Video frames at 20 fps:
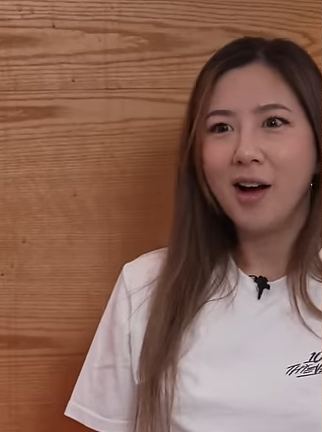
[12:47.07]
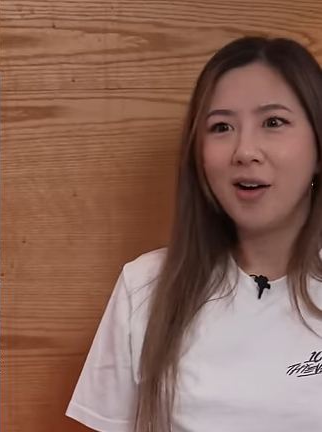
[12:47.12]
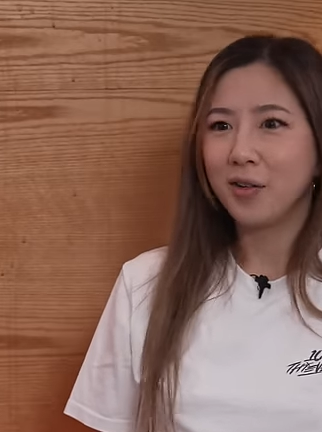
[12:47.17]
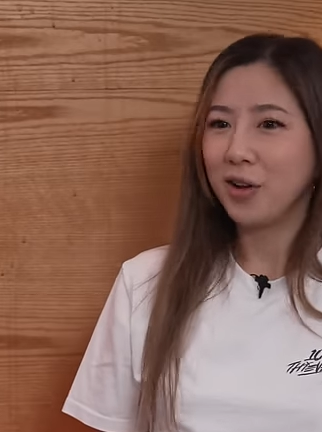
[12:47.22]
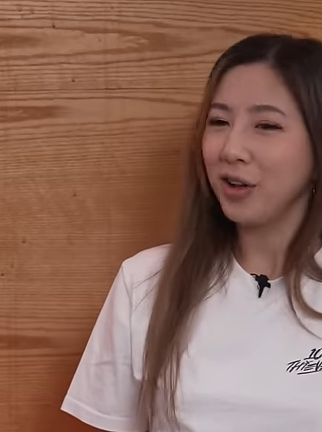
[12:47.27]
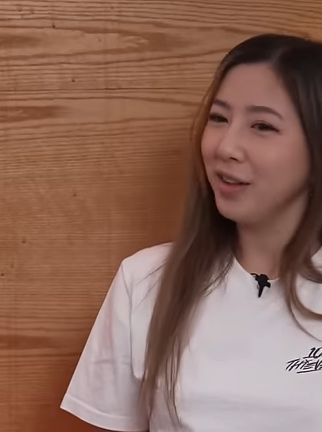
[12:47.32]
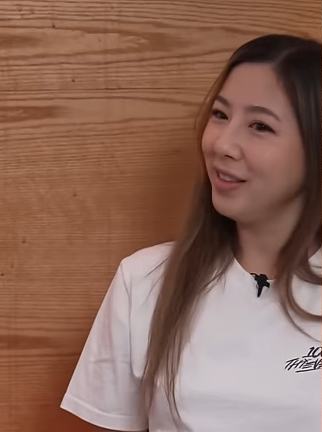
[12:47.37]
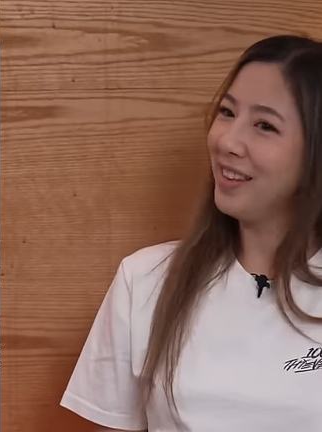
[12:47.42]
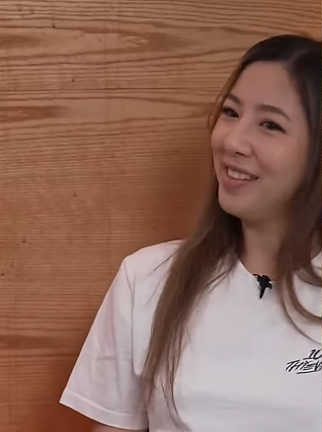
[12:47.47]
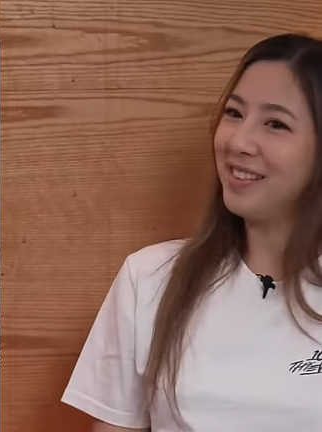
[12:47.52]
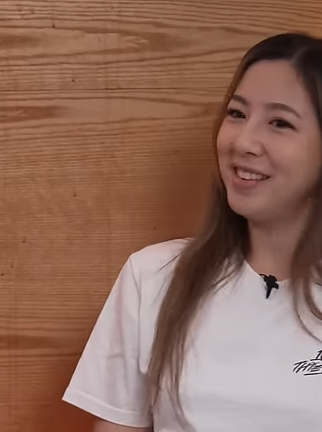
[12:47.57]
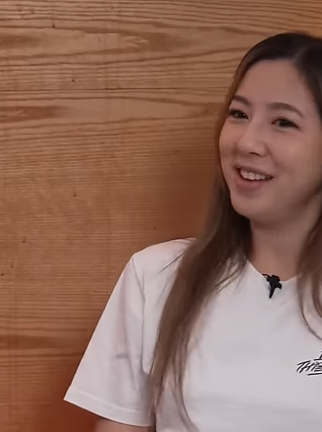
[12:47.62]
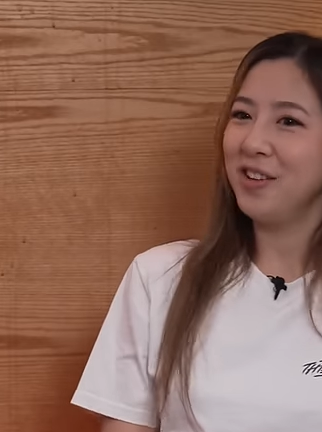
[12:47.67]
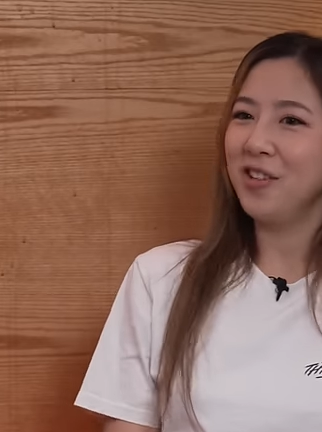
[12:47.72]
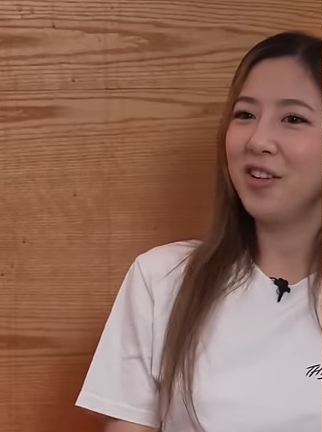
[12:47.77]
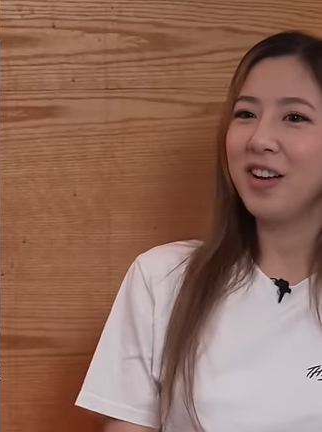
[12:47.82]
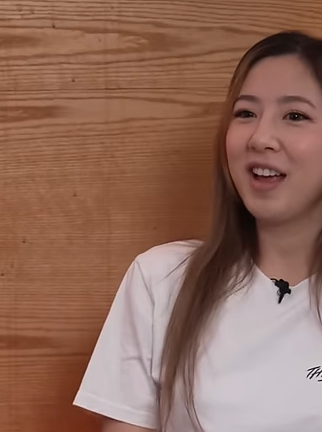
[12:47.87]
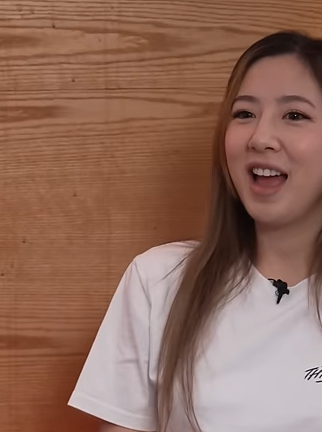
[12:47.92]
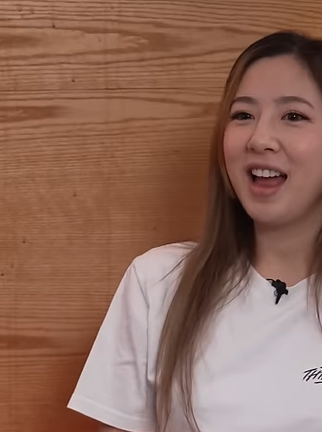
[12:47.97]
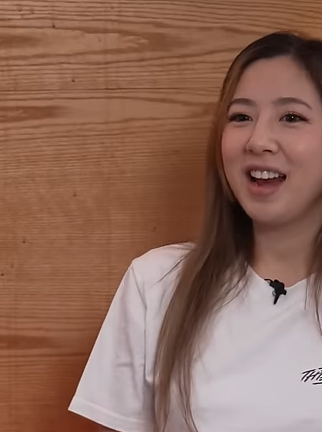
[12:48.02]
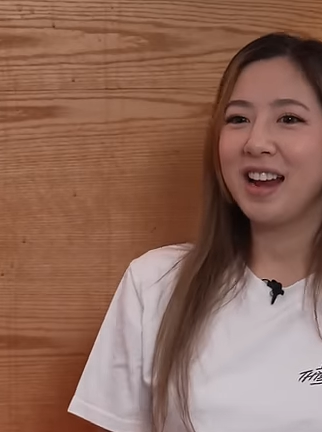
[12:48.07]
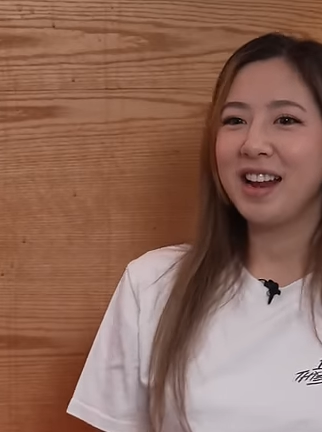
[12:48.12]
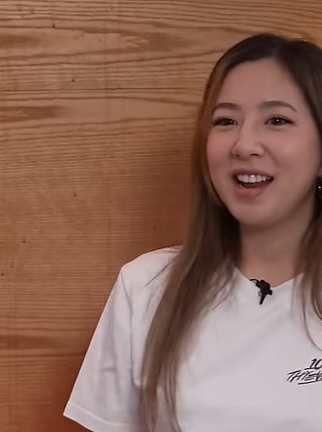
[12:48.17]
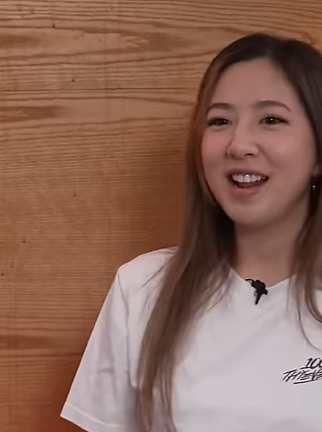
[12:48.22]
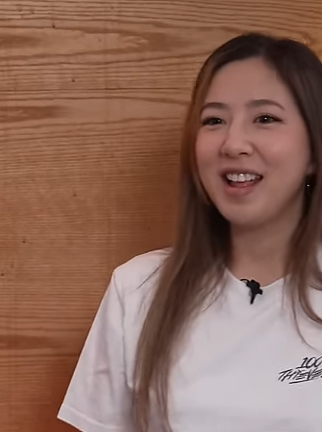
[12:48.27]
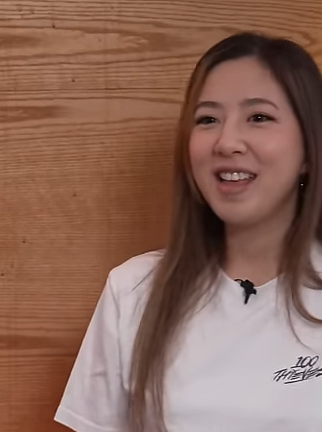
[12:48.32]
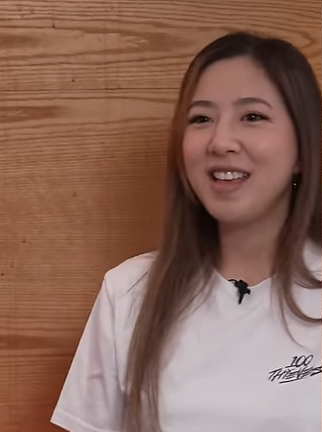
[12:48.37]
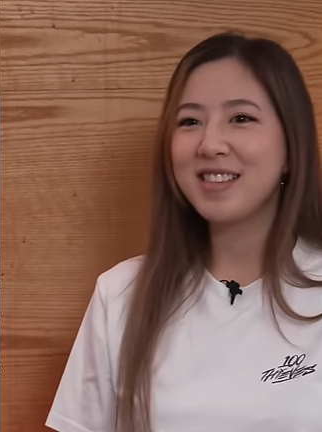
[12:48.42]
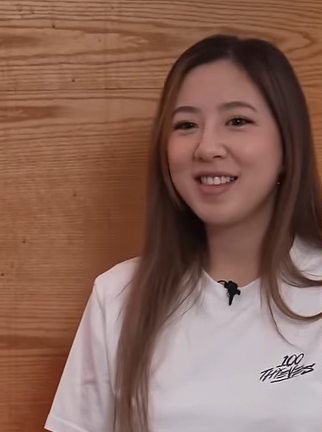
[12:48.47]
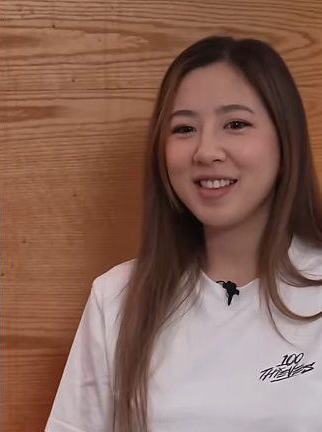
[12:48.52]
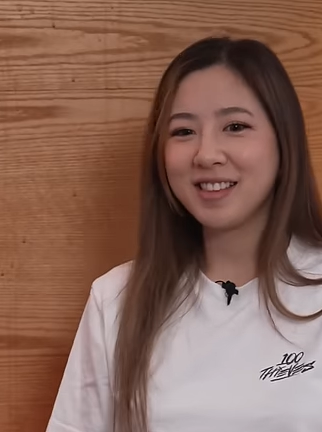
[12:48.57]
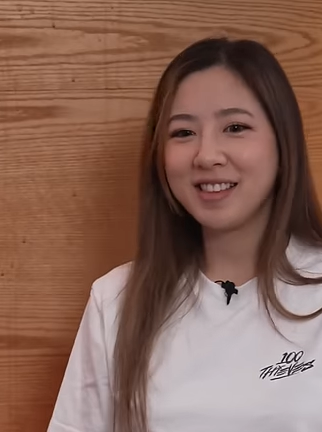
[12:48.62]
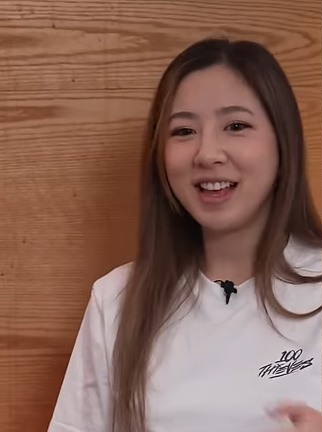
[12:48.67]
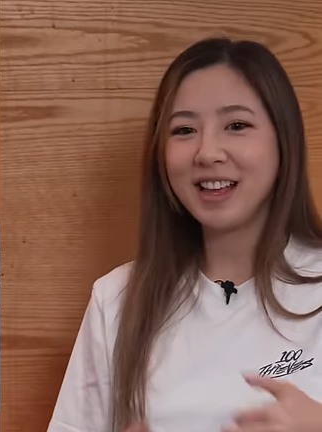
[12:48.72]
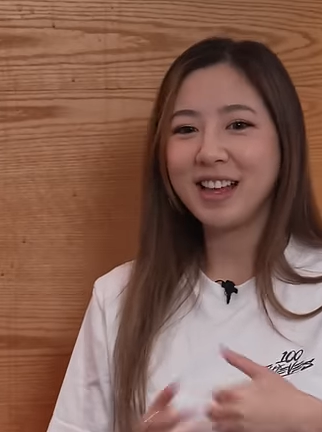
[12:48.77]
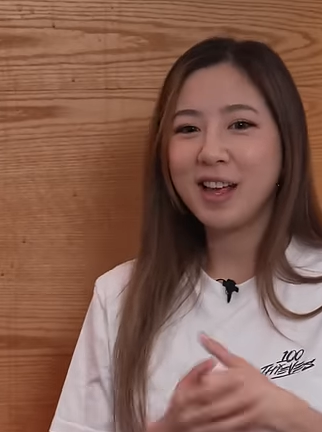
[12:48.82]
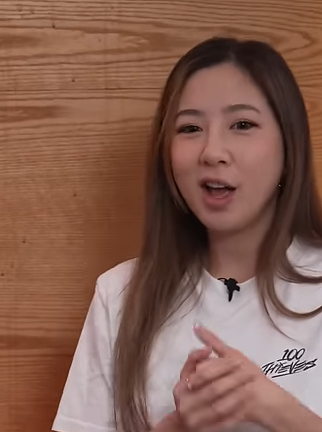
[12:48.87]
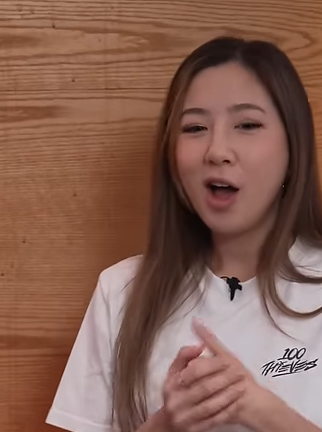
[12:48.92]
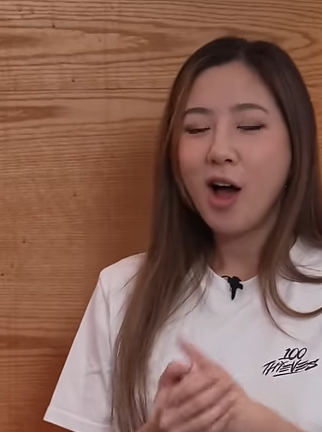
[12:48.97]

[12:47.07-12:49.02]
good to see you again. And he's just like,